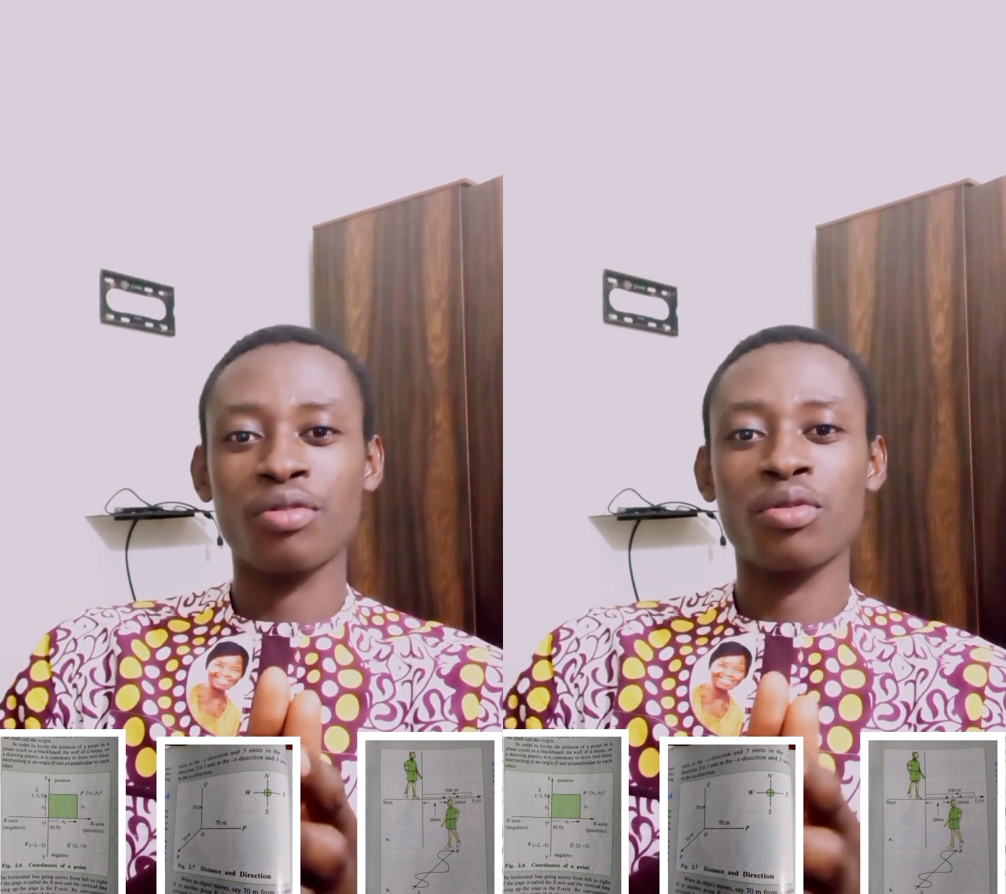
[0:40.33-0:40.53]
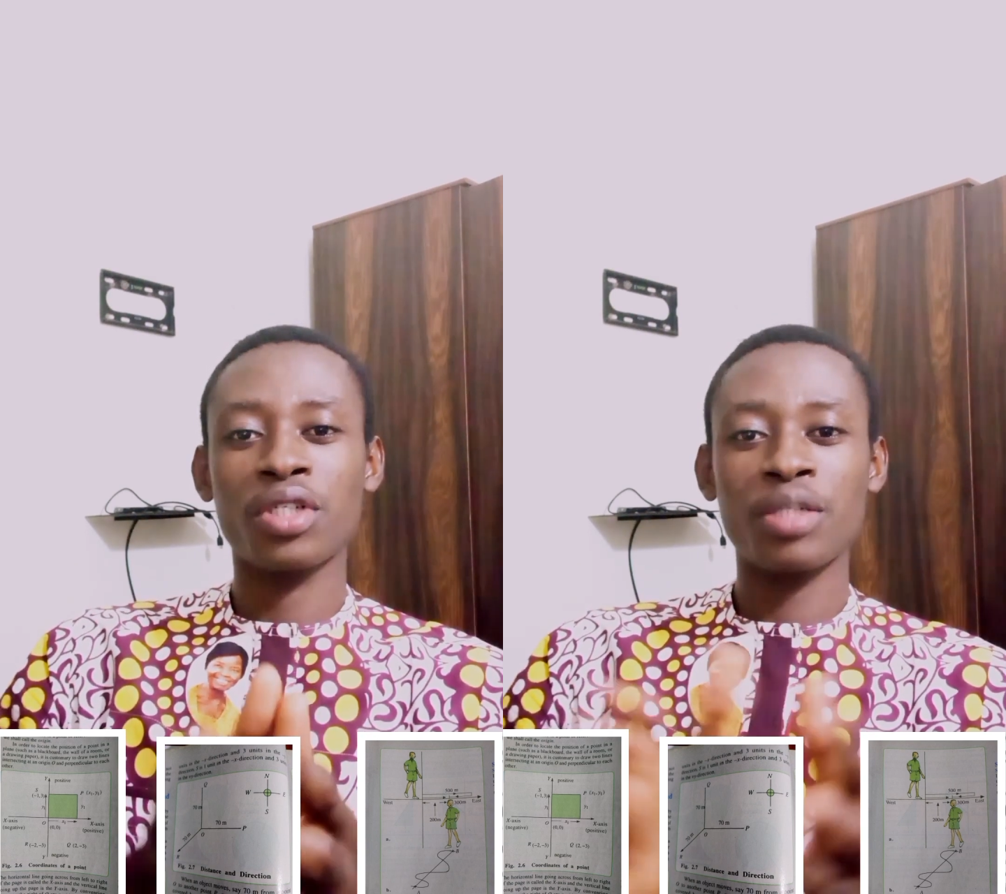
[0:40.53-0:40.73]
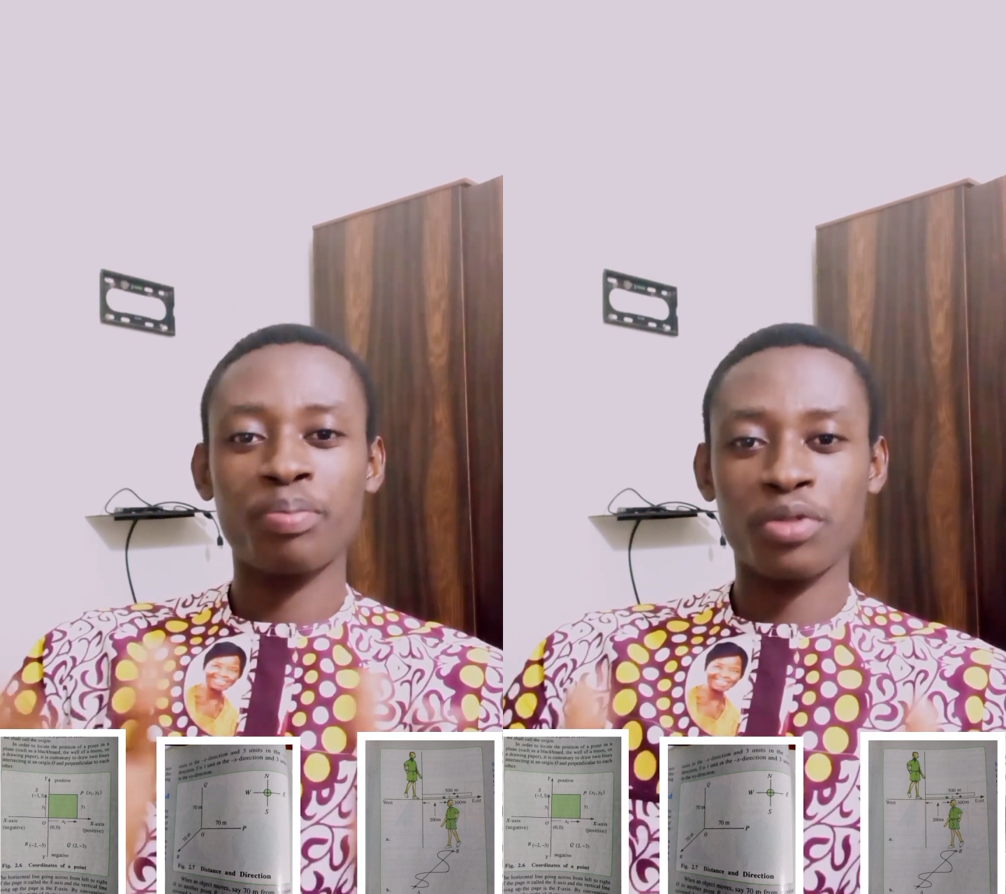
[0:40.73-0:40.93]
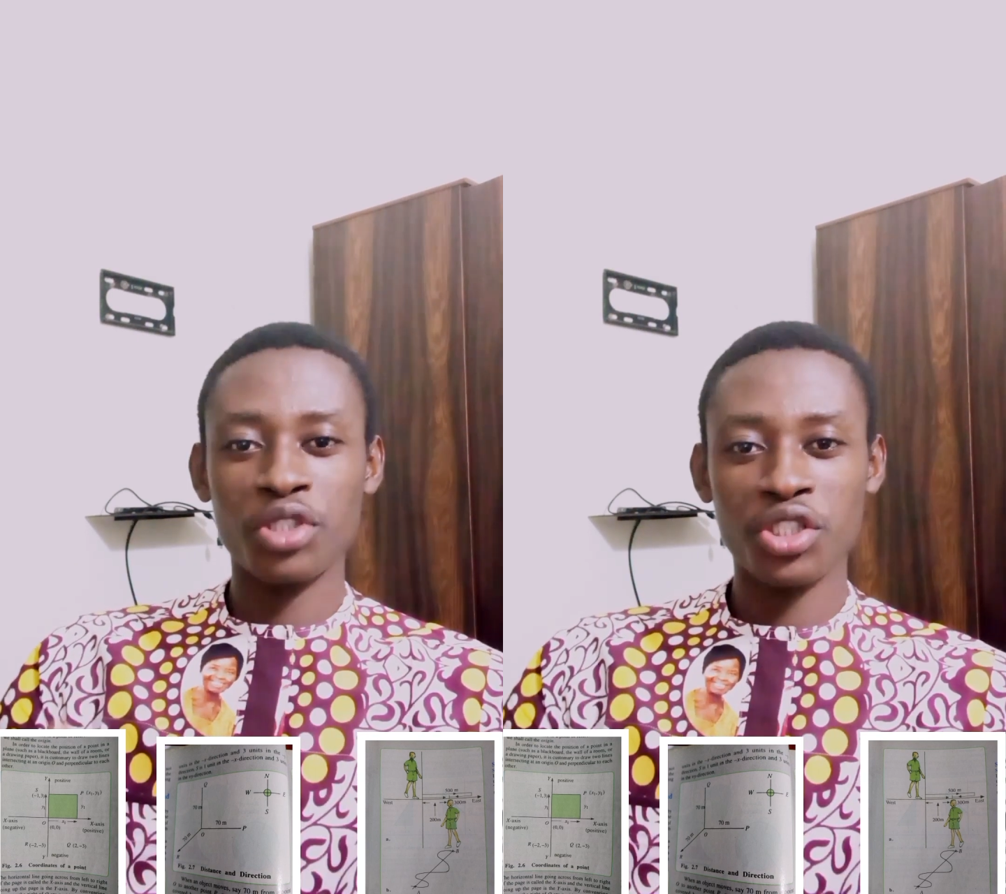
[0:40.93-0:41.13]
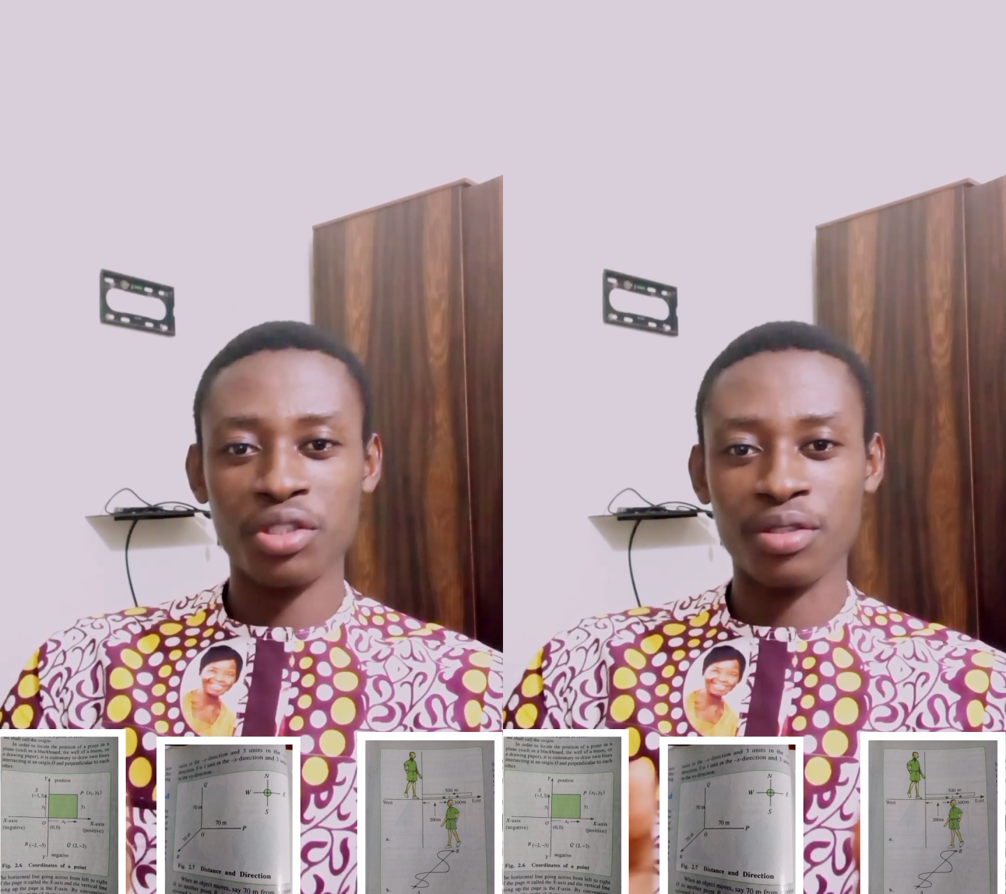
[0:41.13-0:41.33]
locate
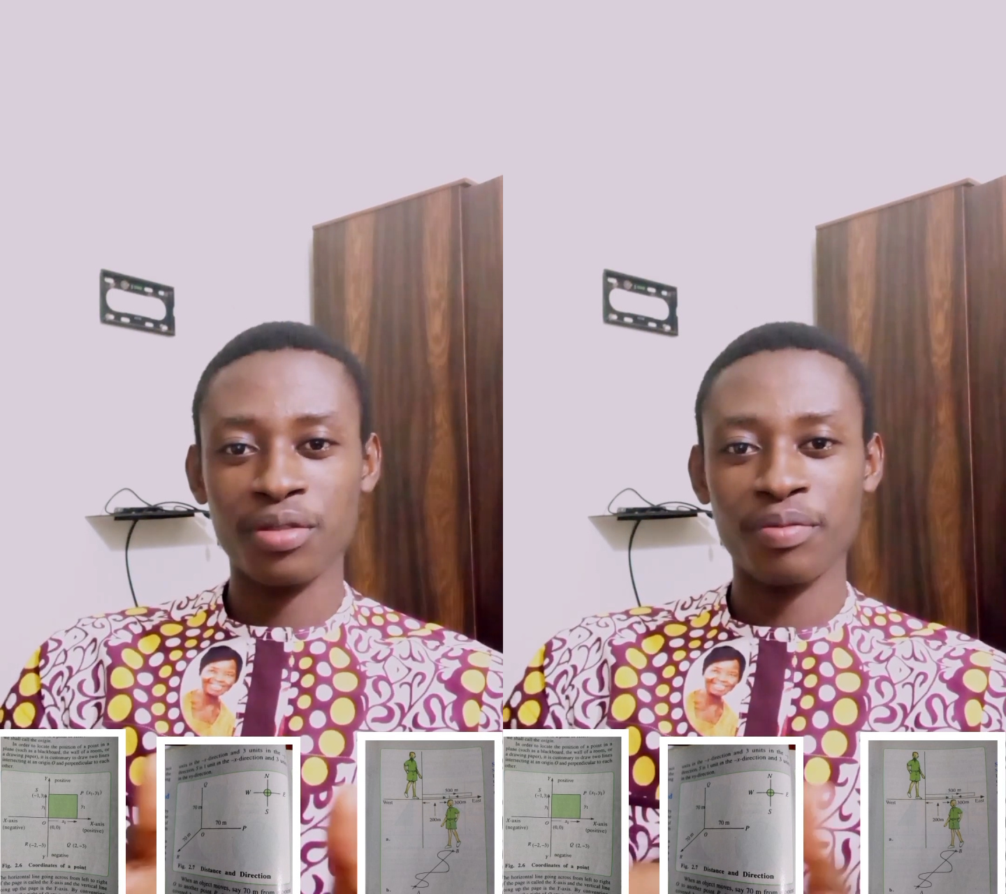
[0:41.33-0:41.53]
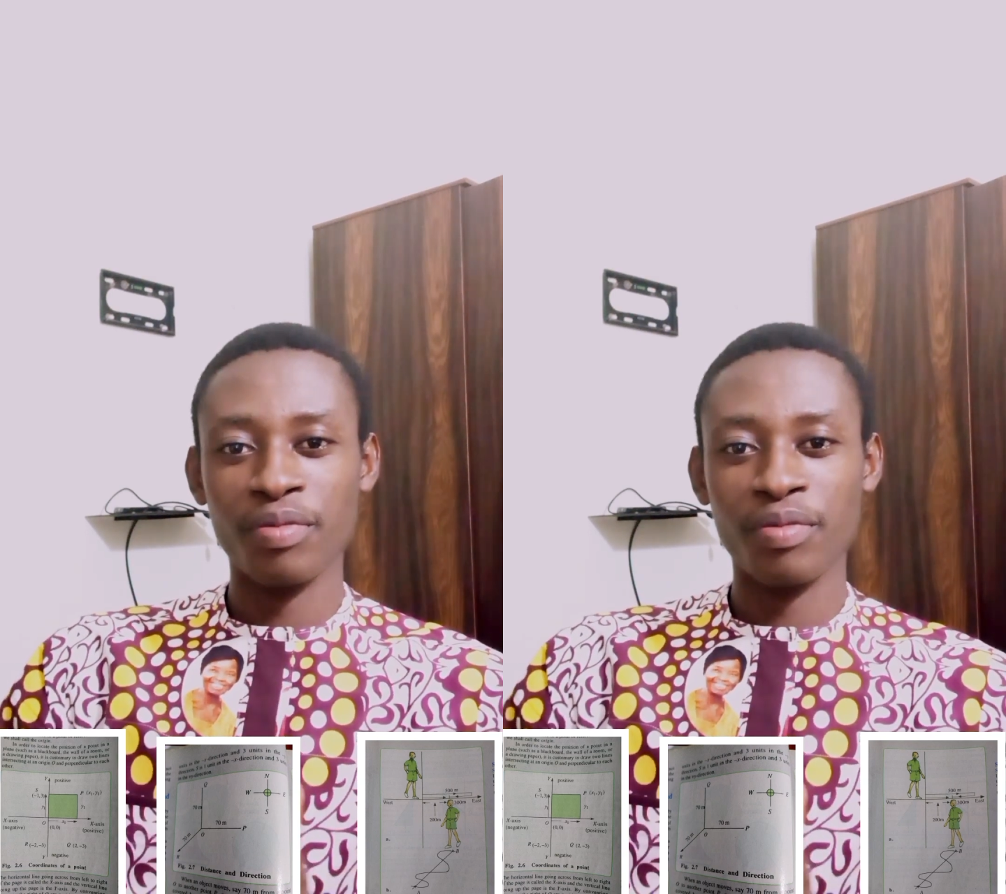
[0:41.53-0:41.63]
position,